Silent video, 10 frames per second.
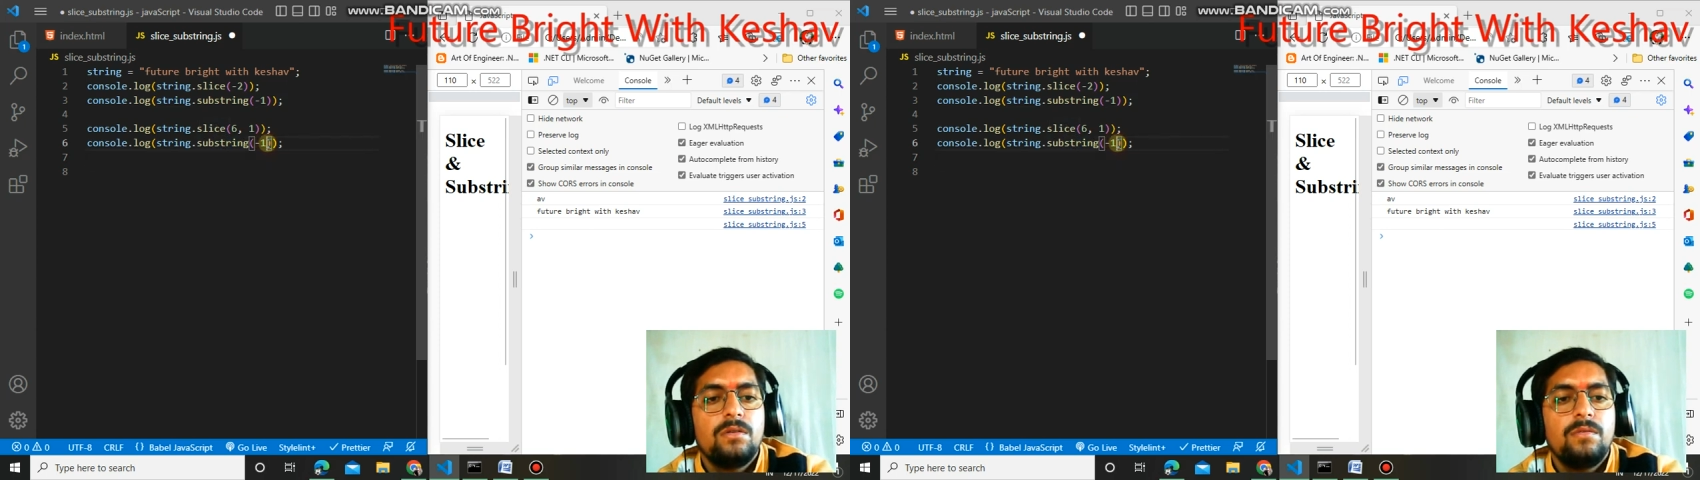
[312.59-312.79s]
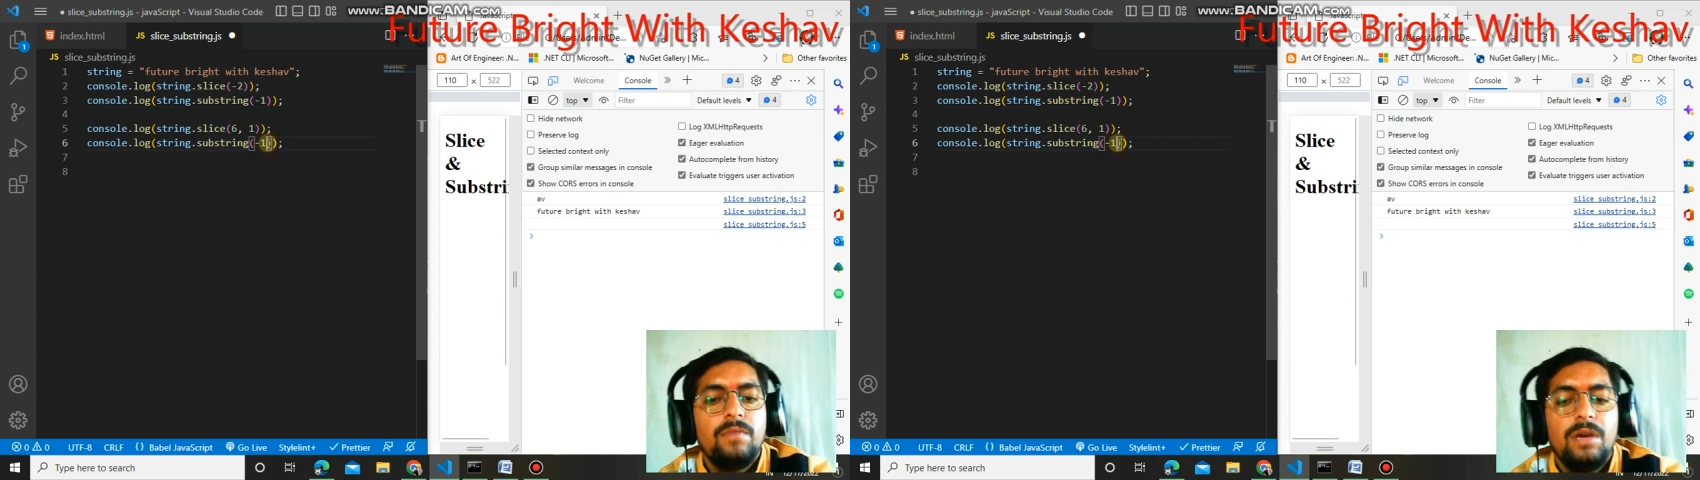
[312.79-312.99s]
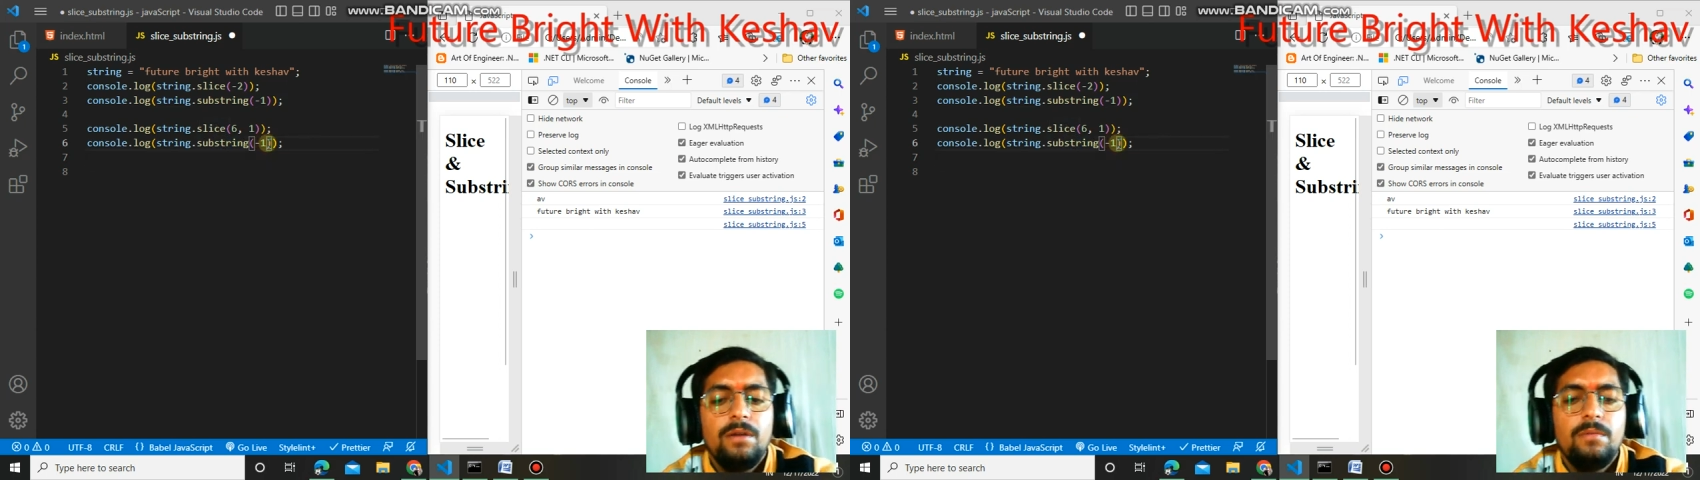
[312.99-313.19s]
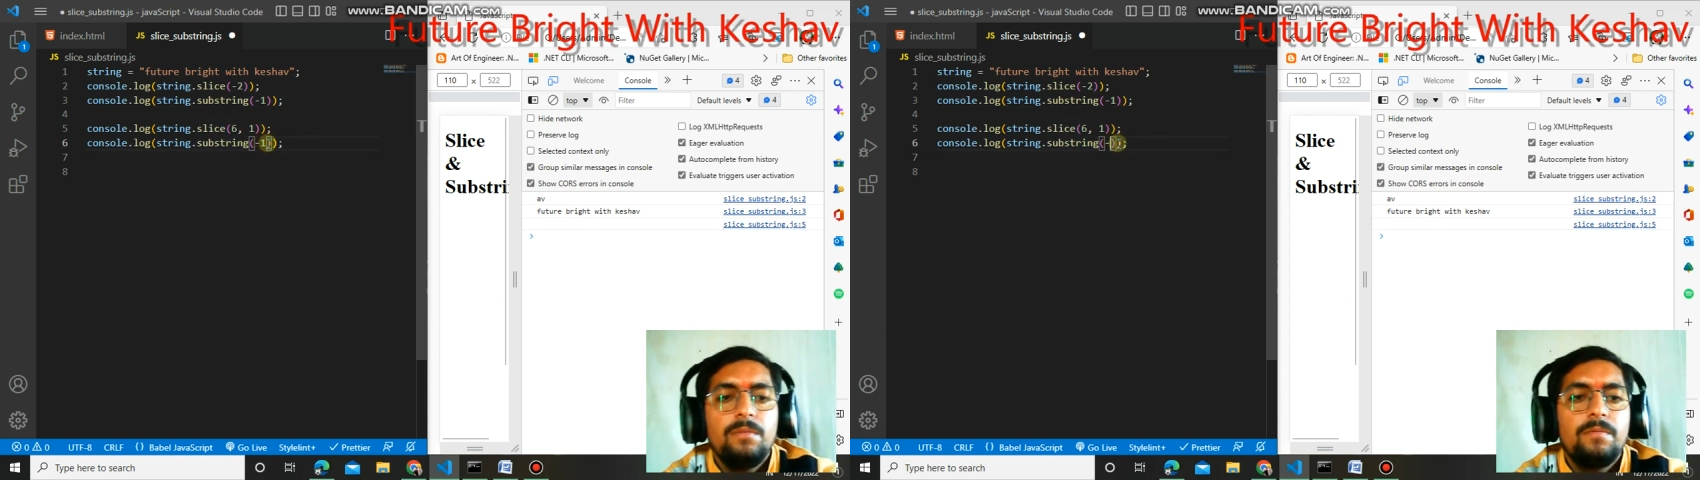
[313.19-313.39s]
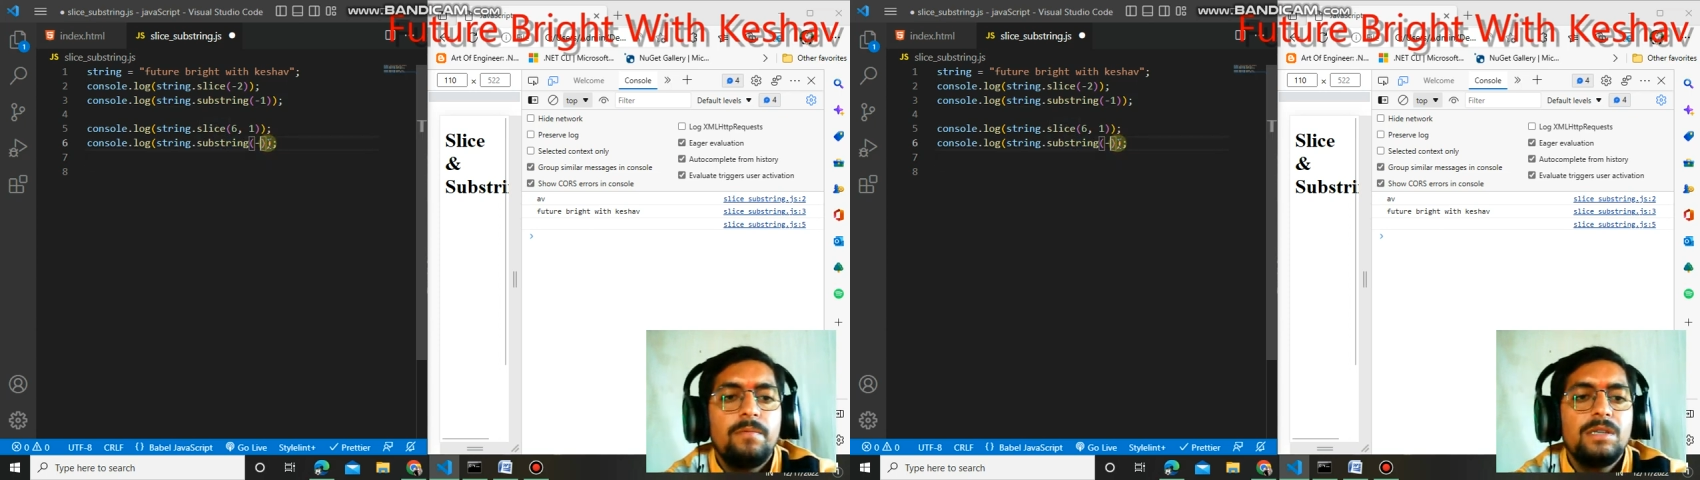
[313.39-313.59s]

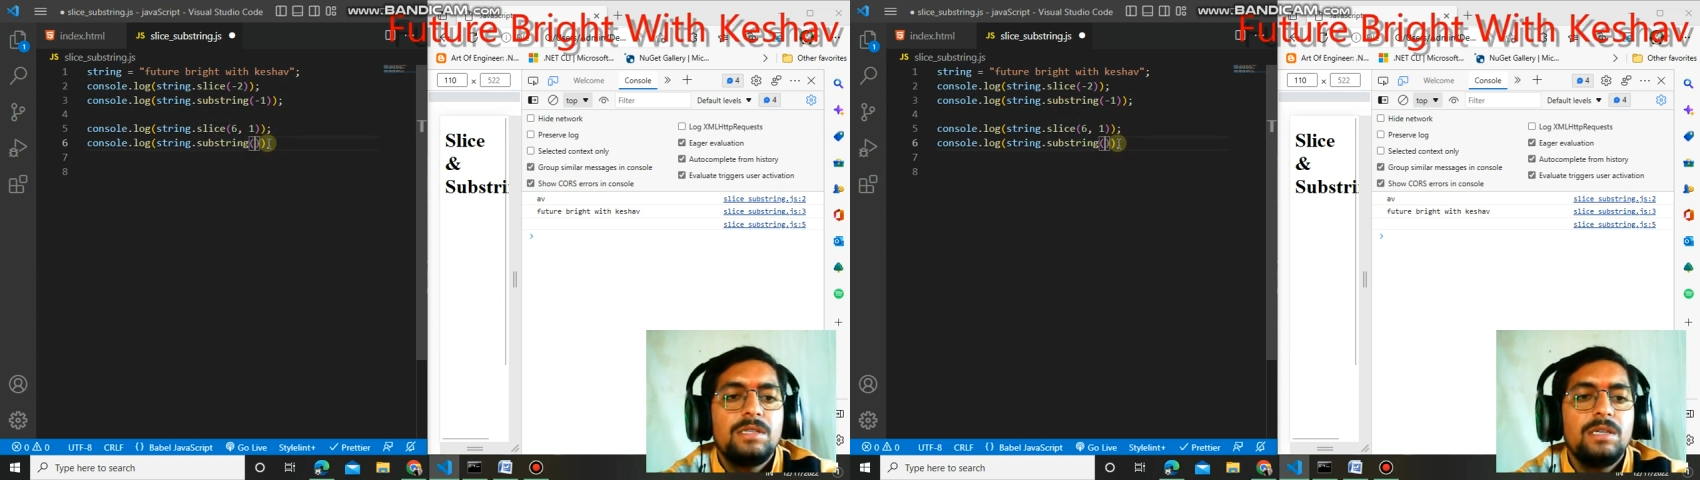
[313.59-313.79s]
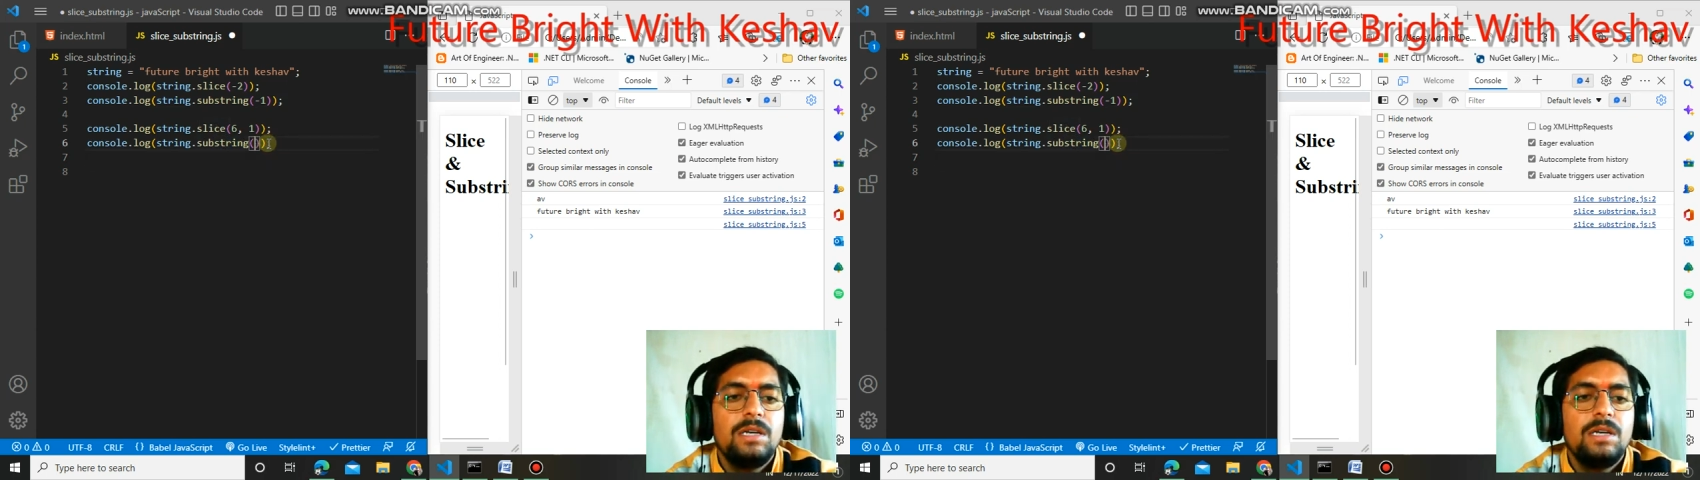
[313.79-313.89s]
when first